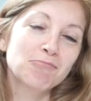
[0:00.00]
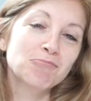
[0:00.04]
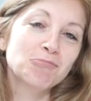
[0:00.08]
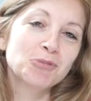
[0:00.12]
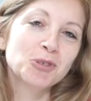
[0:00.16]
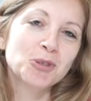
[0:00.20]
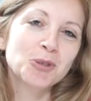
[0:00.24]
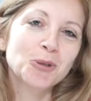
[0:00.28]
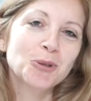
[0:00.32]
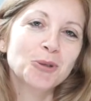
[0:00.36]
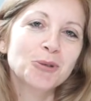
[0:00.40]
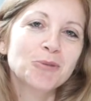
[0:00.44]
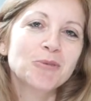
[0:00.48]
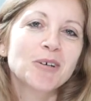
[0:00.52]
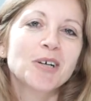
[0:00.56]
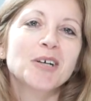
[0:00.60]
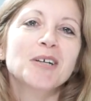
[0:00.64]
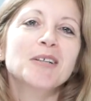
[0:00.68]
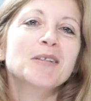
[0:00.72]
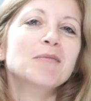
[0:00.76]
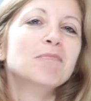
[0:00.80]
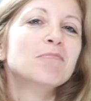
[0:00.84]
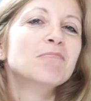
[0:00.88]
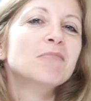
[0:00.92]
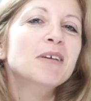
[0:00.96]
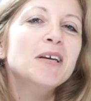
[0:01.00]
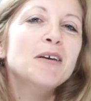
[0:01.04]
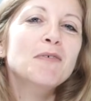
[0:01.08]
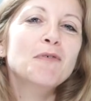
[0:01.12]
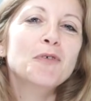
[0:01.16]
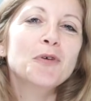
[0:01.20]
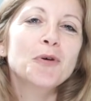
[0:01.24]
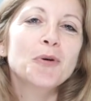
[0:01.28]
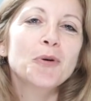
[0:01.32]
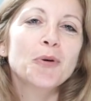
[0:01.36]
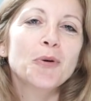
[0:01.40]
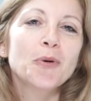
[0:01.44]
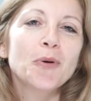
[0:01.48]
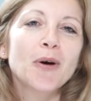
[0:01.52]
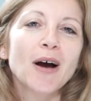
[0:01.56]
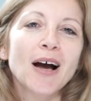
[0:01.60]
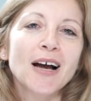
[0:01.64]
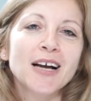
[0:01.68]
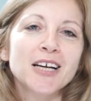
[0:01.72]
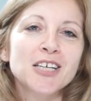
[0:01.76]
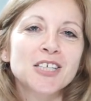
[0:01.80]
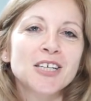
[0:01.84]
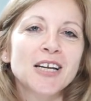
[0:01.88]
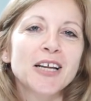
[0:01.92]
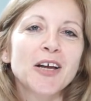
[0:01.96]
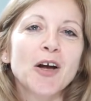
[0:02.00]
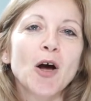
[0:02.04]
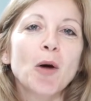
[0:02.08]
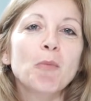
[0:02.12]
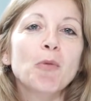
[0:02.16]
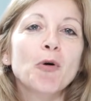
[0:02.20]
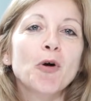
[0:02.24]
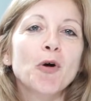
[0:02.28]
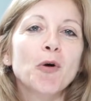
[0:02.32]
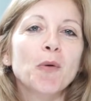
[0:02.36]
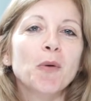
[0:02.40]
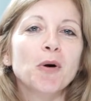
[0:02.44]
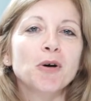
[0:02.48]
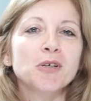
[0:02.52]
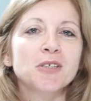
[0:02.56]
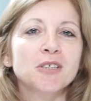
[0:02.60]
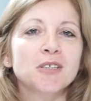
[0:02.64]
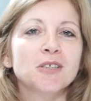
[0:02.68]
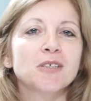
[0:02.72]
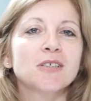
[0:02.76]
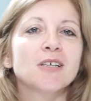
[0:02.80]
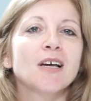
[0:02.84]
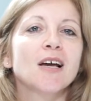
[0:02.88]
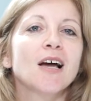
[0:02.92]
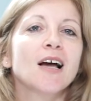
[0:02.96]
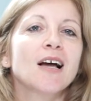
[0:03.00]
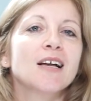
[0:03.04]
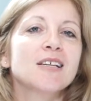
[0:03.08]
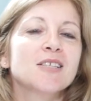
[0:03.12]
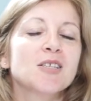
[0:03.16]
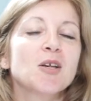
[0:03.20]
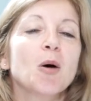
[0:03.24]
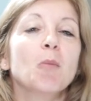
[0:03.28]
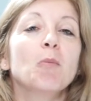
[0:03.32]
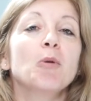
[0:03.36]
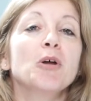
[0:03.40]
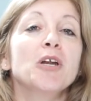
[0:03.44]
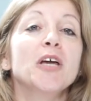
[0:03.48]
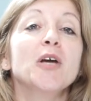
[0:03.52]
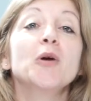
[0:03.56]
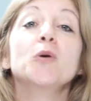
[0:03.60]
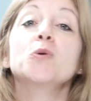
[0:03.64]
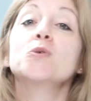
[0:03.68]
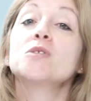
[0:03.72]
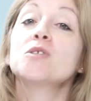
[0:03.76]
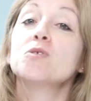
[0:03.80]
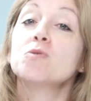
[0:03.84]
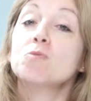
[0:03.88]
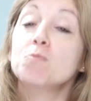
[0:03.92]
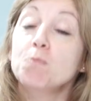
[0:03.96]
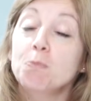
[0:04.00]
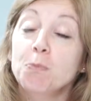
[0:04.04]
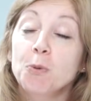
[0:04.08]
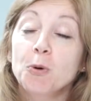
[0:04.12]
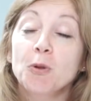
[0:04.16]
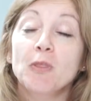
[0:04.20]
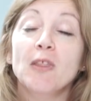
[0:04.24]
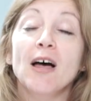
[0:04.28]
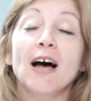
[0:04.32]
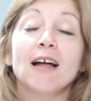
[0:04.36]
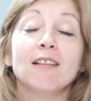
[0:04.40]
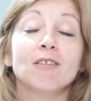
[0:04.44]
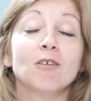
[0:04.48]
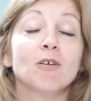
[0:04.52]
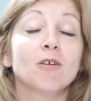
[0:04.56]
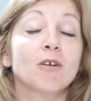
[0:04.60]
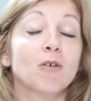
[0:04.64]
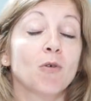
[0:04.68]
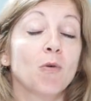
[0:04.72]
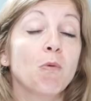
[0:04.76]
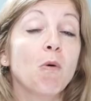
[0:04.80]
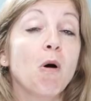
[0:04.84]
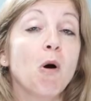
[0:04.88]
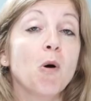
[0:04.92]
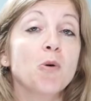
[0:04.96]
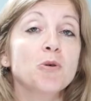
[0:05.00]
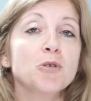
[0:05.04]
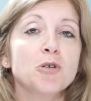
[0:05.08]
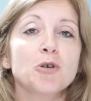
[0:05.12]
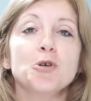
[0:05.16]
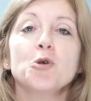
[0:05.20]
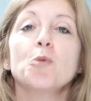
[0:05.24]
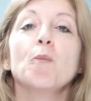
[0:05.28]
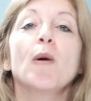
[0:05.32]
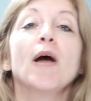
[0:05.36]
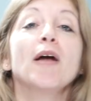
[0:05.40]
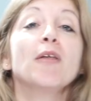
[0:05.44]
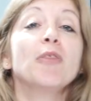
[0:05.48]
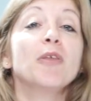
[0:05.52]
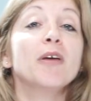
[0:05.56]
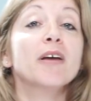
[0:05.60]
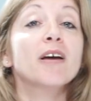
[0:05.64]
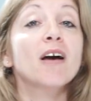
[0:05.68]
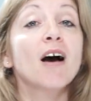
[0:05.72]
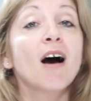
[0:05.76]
So if you actually come across somebody who's put that quote, you may think,